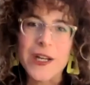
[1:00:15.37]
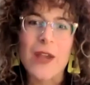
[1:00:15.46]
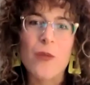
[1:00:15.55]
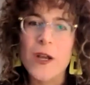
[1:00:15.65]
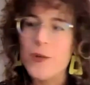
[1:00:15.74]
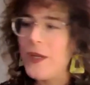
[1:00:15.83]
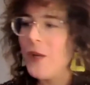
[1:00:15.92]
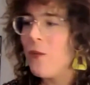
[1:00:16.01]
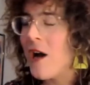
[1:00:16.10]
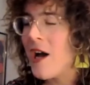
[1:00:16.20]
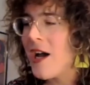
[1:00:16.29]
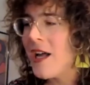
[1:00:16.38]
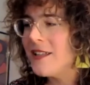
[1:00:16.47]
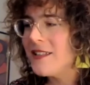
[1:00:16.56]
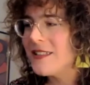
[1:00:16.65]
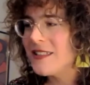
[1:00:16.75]
Like, what do we
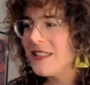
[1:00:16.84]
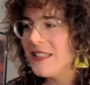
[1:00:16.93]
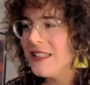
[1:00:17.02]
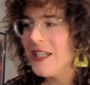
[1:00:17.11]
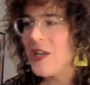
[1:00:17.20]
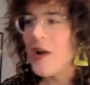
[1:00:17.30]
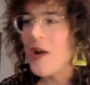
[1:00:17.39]
want? You know,